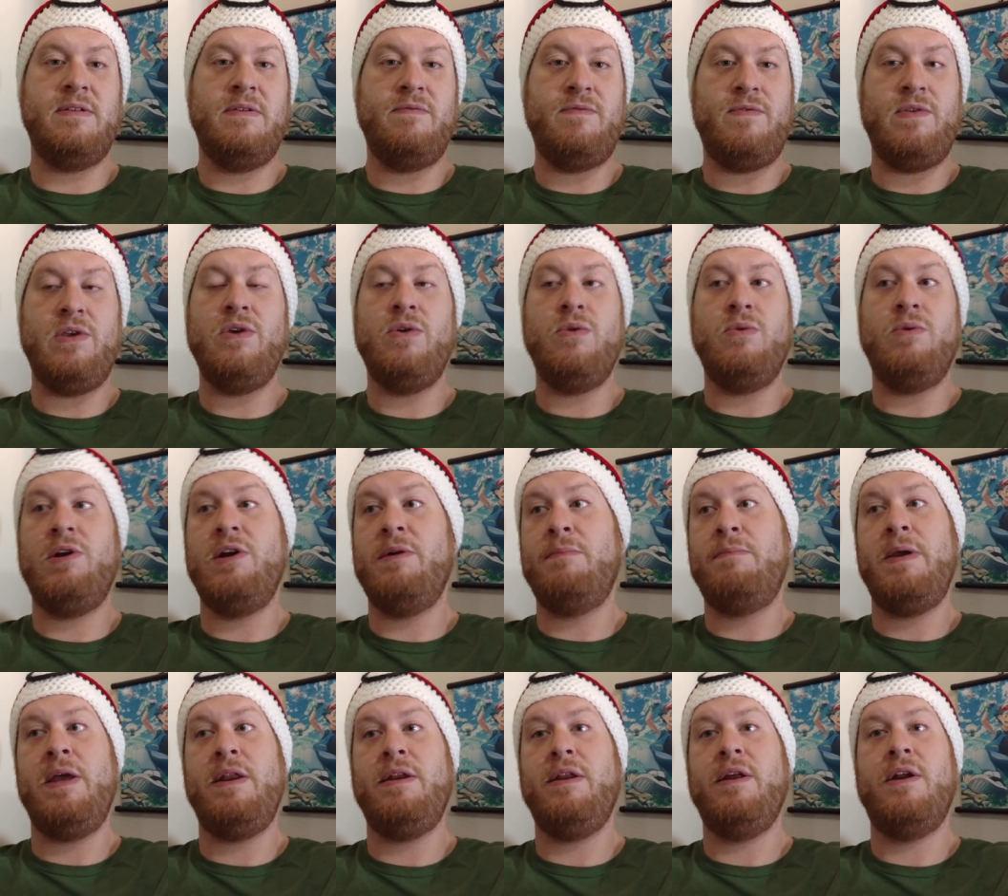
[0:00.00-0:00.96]
view and
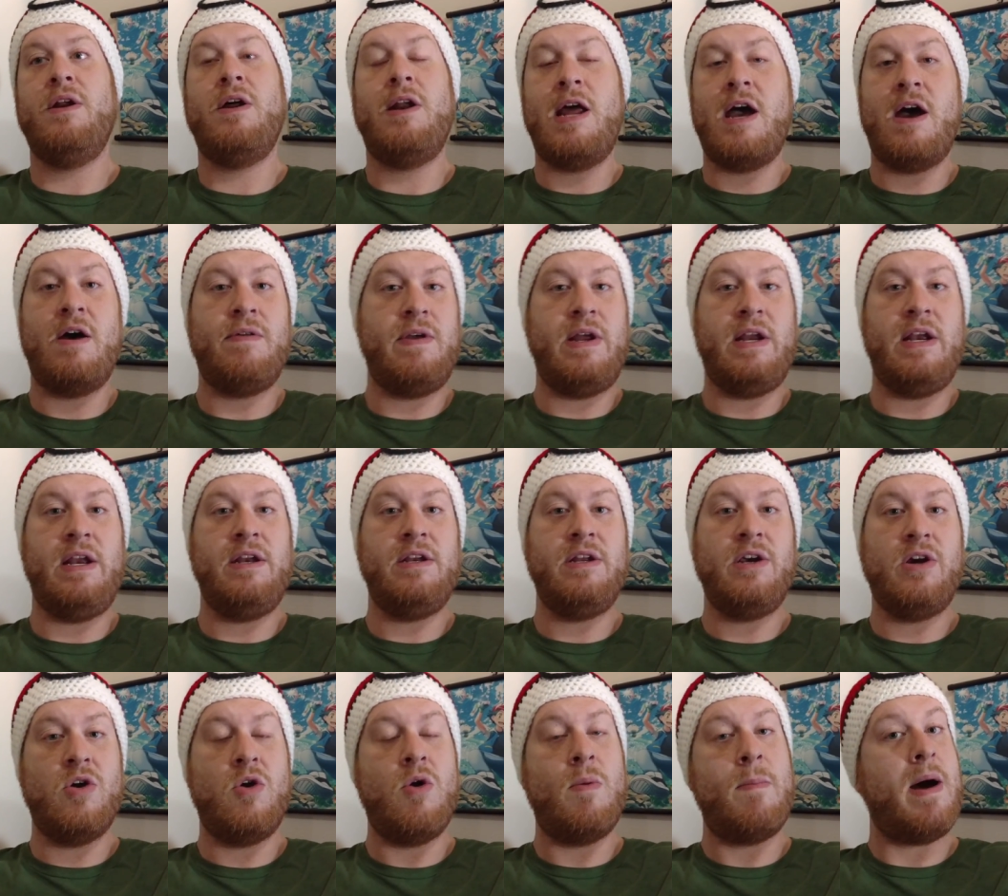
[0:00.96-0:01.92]
opinion on how they need to
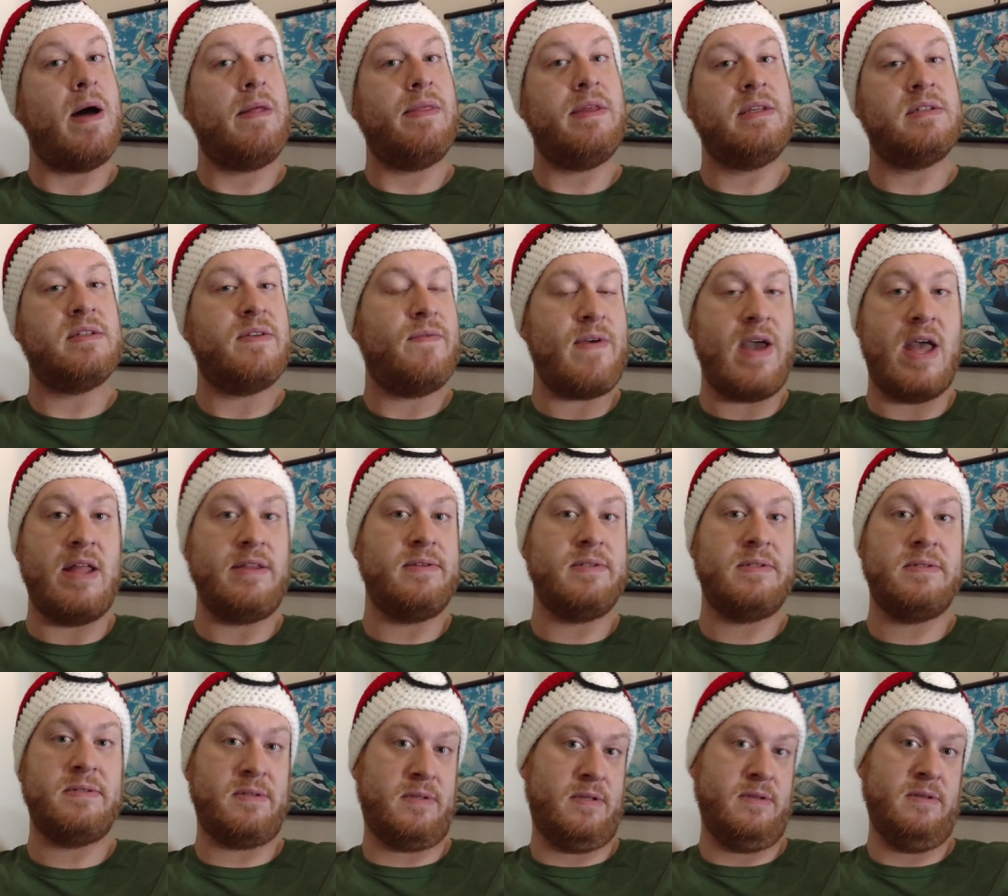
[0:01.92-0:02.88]
go about these
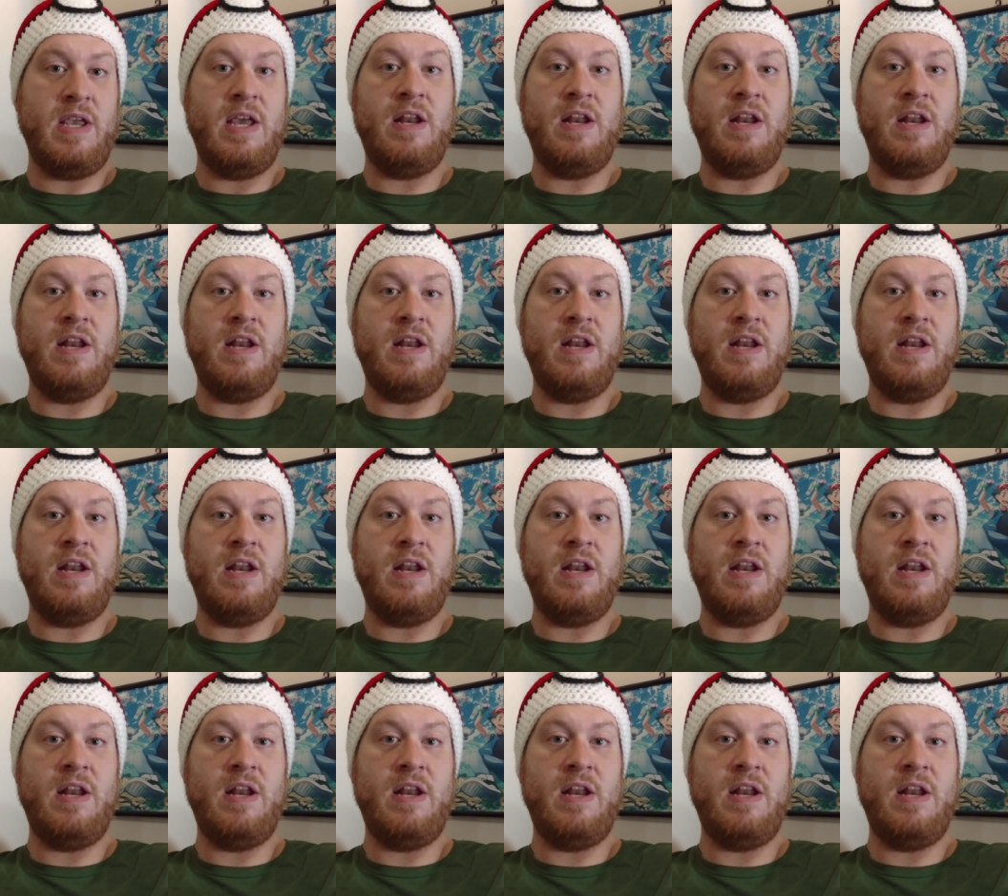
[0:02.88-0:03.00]
events.